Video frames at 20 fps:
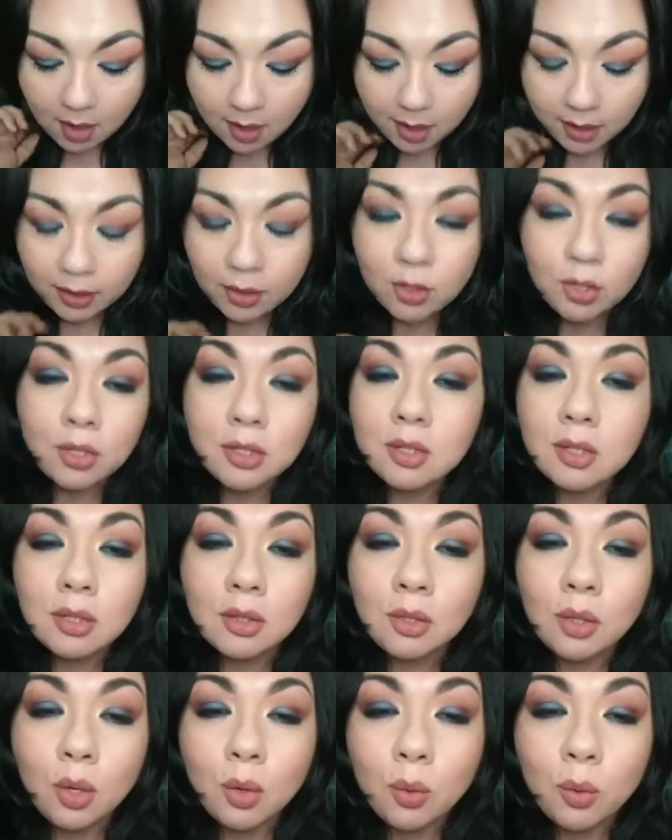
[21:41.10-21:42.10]
I could
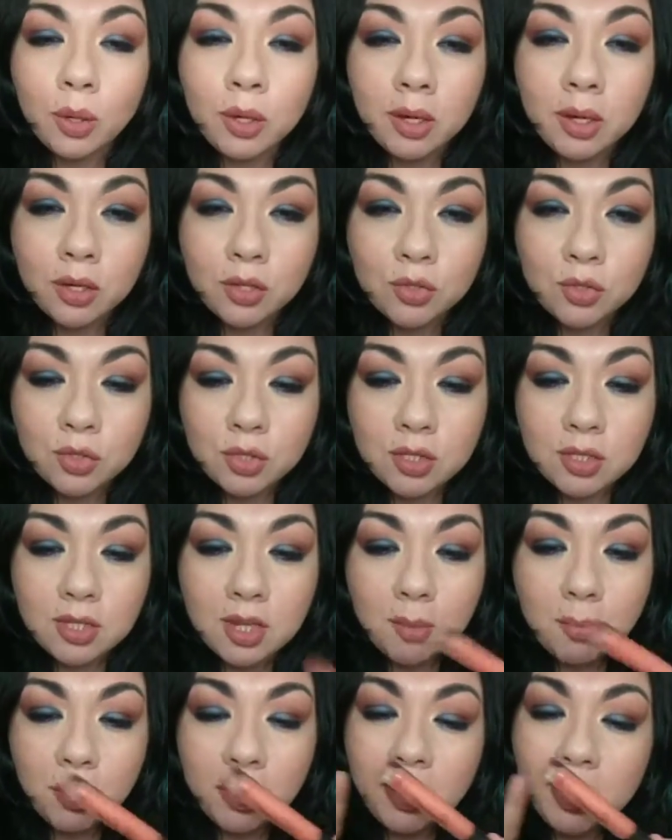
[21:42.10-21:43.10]
go an extra
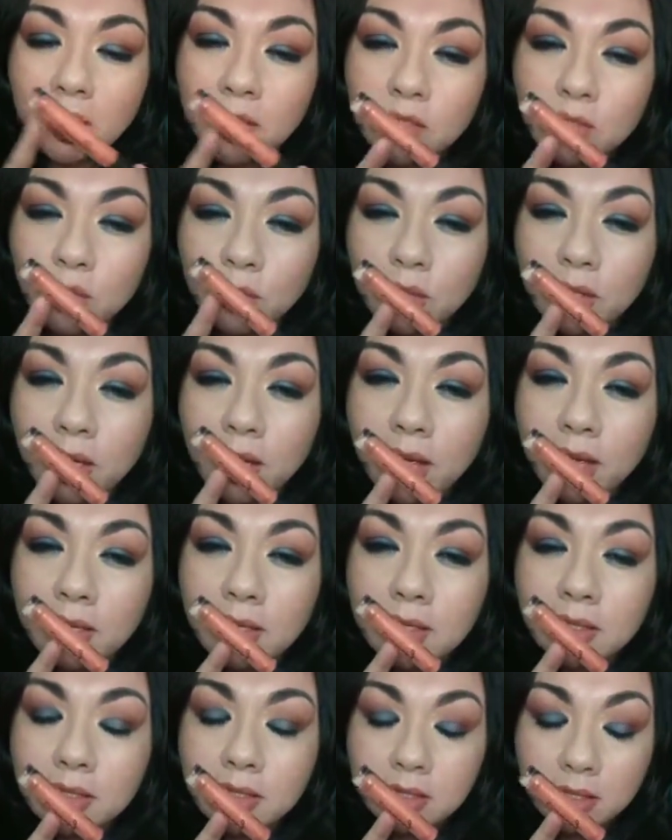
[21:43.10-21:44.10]
step and actually
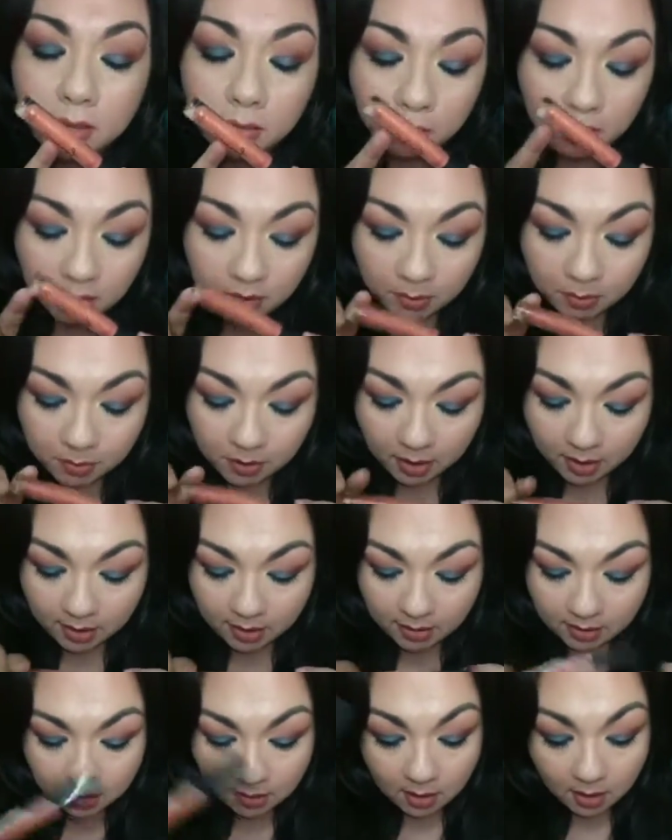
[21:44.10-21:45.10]
add some lip
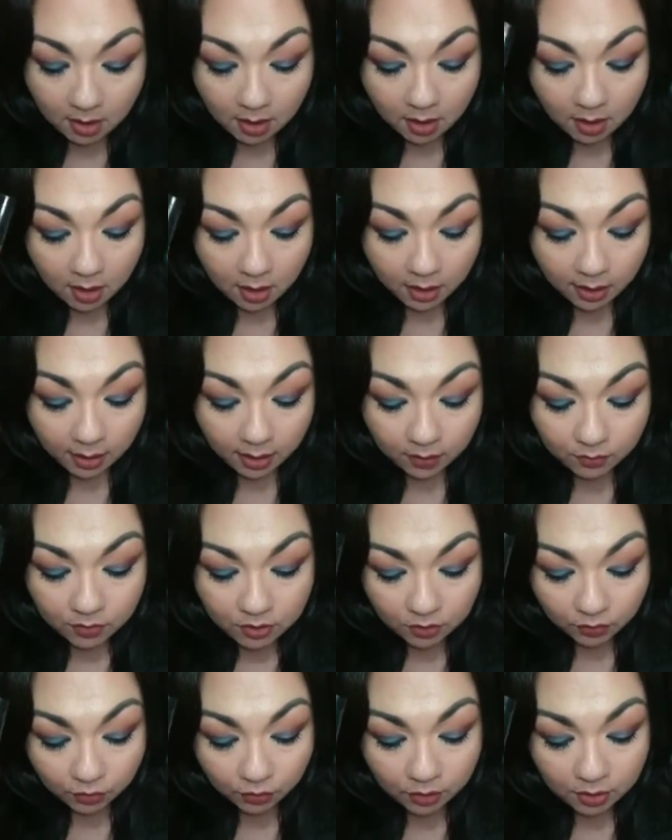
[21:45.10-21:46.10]
gloss. I have
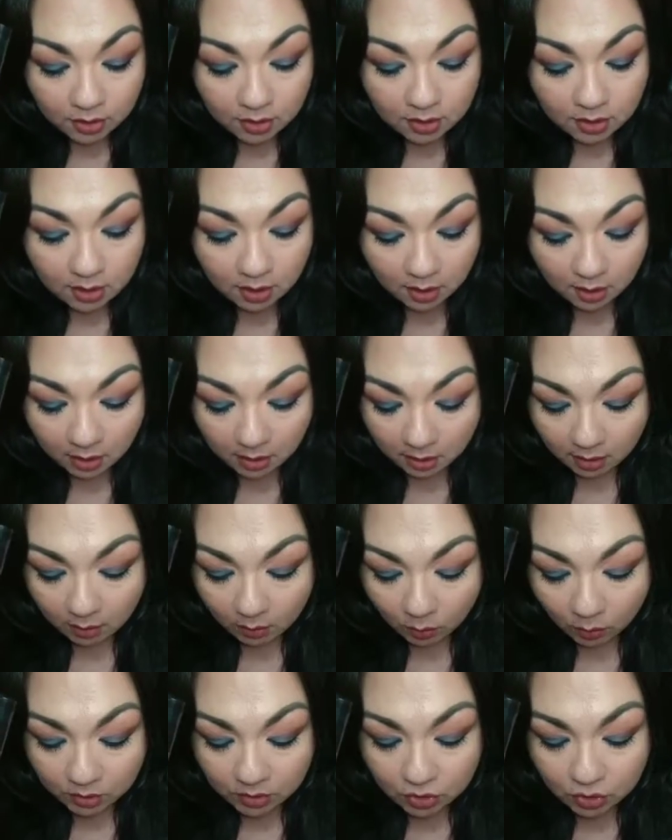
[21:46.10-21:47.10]
different
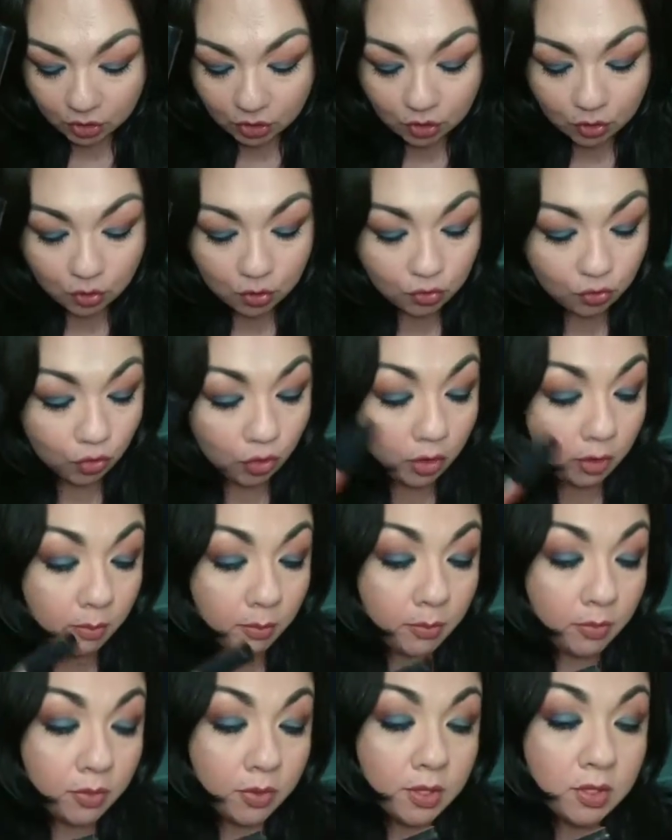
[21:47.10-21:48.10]
uh, ones to choose
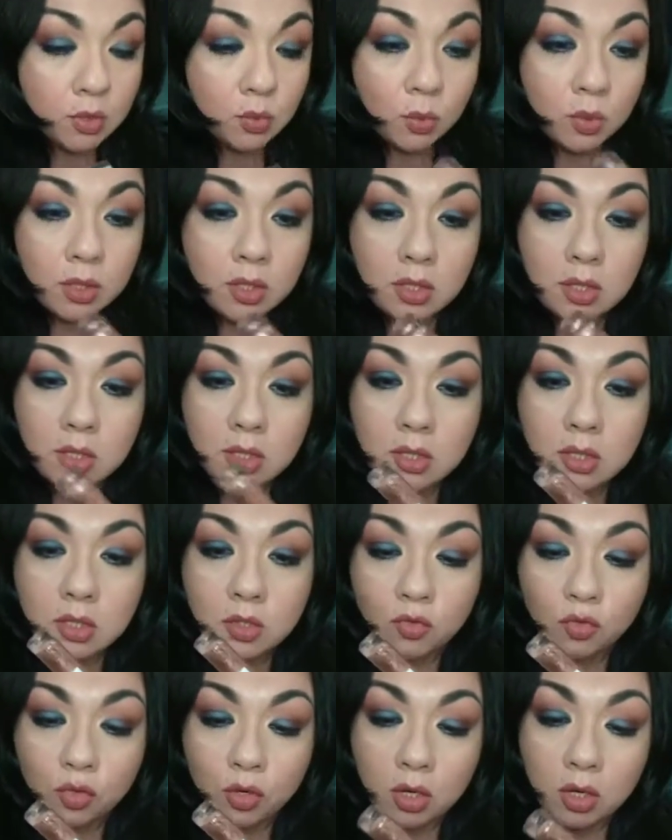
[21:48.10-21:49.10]
from. This one
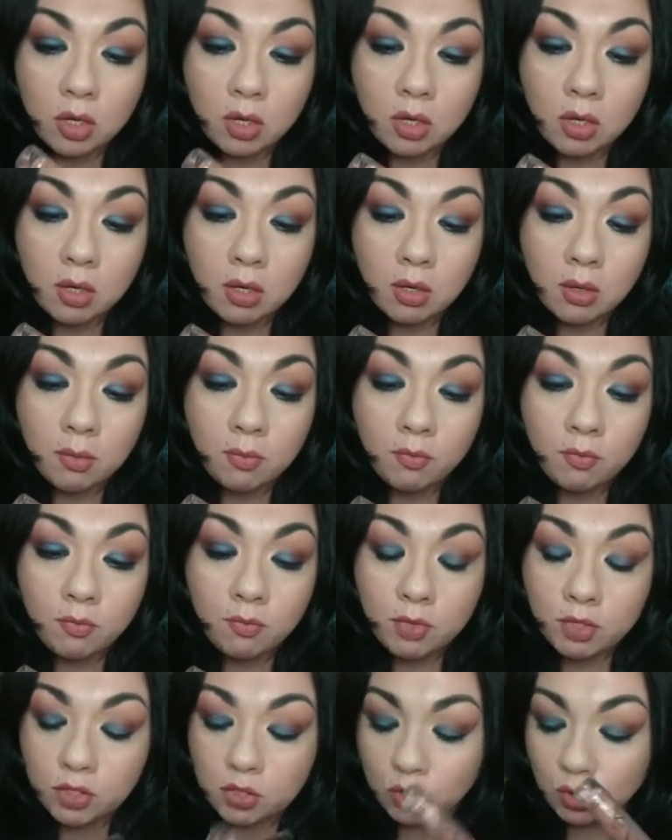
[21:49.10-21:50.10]
is from
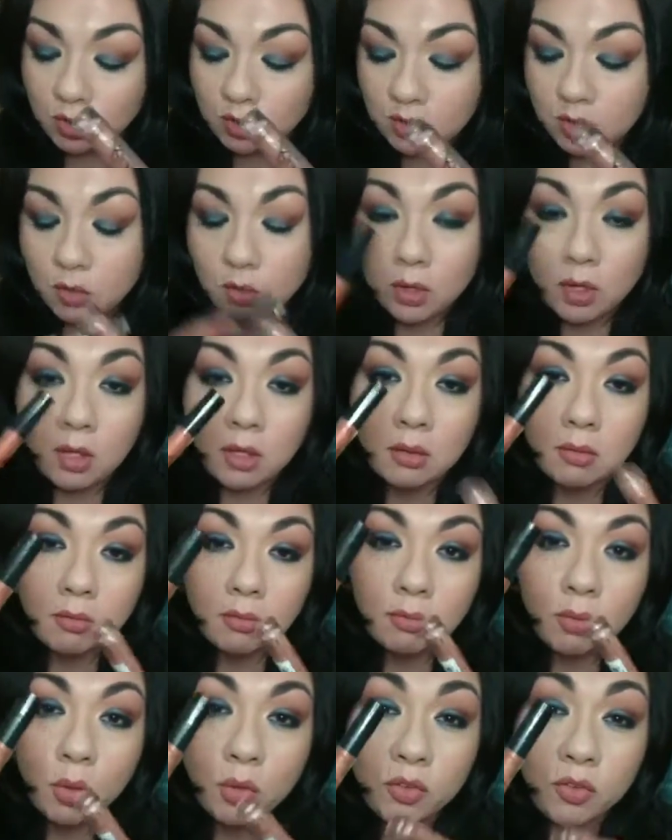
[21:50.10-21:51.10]
Victoria's Secret.
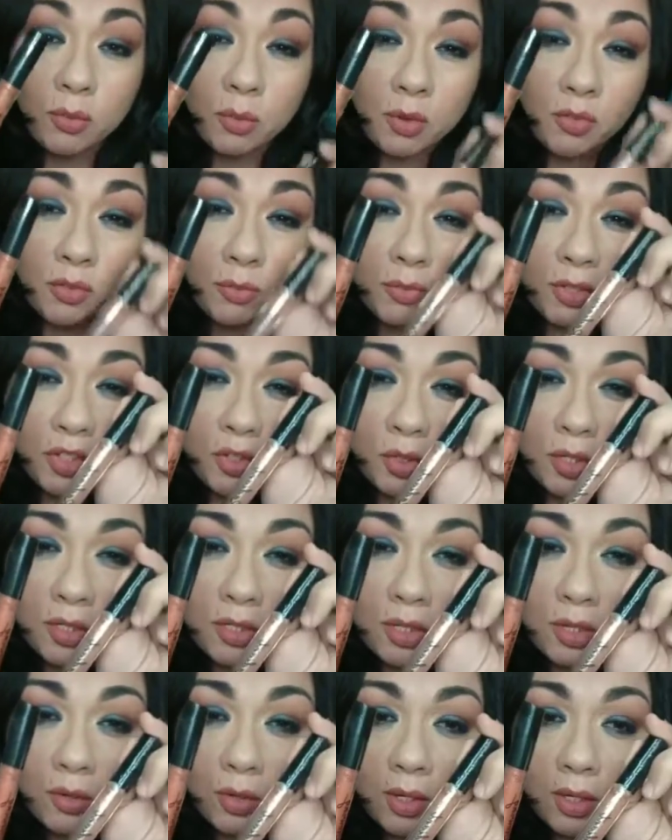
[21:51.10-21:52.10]
Both of them are from Victoria's
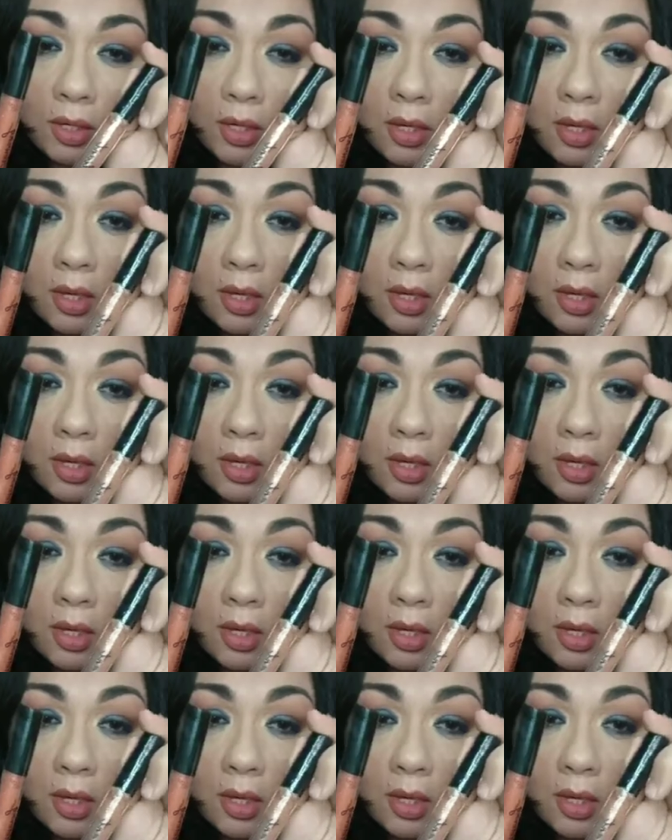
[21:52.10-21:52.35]
Secret.